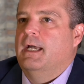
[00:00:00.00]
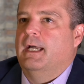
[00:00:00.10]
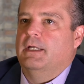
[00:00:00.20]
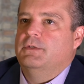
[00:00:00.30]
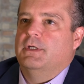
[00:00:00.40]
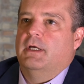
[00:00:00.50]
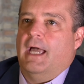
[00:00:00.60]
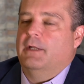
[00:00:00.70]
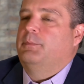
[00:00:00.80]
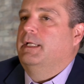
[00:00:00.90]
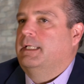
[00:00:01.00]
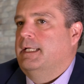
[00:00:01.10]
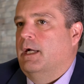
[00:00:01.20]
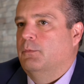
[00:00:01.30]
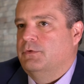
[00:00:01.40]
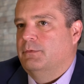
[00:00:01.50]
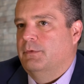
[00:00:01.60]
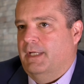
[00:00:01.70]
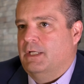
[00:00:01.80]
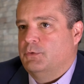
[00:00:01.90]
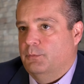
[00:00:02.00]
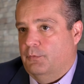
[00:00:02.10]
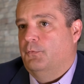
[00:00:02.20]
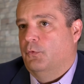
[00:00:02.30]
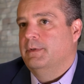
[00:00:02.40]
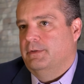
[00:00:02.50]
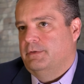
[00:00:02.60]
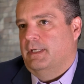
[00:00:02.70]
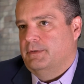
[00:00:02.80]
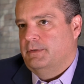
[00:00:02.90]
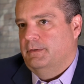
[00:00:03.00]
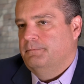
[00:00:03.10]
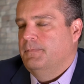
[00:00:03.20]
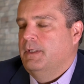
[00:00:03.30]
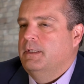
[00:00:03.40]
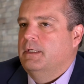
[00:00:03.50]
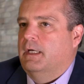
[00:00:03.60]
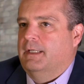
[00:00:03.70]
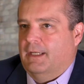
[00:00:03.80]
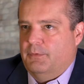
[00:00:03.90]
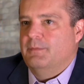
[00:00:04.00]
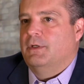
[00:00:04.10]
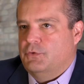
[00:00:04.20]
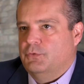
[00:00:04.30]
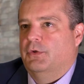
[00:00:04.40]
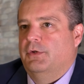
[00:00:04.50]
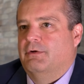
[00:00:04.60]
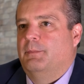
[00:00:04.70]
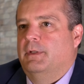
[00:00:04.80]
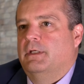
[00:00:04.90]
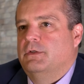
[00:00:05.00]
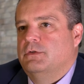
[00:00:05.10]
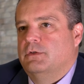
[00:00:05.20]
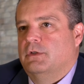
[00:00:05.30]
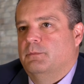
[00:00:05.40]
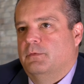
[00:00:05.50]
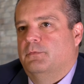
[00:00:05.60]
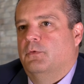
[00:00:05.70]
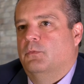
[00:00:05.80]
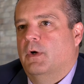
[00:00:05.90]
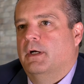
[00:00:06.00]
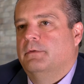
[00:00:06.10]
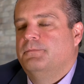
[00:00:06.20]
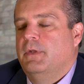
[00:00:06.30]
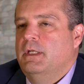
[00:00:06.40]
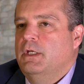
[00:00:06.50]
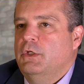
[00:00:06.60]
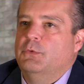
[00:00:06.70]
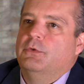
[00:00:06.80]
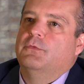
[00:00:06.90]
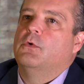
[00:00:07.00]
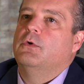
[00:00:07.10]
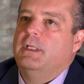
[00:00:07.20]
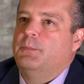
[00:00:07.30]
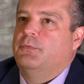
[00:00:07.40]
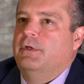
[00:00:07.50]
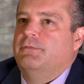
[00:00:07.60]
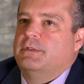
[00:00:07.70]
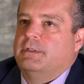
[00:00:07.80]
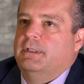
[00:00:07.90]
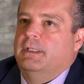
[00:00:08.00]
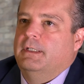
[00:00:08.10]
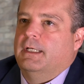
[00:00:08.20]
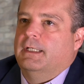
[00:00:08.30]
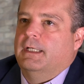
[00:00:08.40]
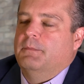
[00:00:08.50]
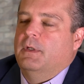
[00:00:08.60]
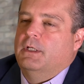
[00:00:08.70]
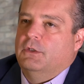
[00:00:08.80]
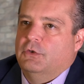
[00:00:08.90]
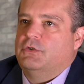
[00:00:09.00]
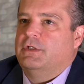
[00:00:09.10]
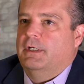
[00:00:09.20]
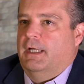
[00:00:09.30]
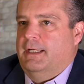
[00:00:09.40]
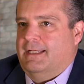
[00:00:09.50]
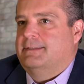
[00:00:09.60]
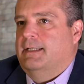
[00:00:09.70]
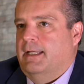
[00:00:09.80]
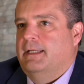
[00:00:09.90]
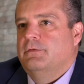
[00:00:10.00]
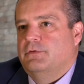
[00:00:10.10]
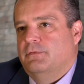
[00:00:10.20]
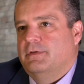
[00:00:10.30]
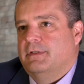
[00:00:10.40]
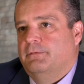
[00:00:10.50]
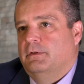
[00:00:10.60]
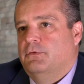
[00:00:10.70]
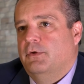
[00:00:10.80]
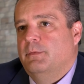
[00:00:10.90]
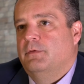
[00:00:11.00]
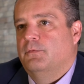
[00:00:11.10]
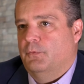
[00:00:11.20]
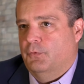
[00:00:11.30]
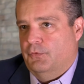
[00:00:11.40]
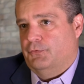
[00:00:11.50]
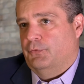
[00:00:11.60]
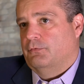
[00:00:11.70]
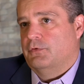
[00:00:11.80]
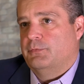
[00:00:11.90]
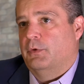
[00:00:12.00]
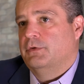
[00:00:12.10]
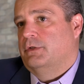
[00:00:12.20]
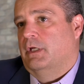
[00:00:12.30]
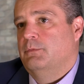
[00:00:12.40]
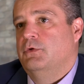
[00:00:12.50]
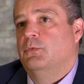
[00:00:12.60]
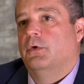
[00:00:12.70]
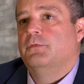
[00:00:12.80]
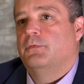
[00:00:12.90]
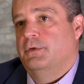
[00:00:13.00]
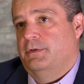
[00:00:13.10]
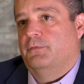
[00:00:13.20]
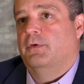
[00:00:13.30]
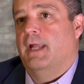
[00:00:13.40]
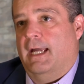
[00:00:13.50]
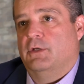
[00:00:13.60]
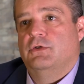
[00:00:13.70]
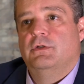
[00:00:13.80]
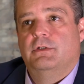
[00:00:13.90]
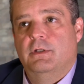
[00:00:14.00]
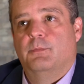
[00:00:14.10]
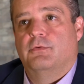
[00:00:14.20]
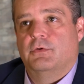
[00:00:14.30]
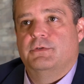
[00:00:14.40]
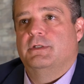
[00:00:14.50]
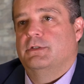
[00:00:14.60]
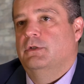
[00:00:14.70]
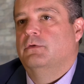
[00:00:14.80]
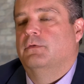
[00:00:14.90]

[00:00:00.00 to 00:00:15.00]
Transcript: and Anaplan can help with some of the actual performance testing and helping make sure that your application is going to perform well. You would have already previously looked at an SLA, service level agreement, for the sort of response times you want for the different actions in the process that you've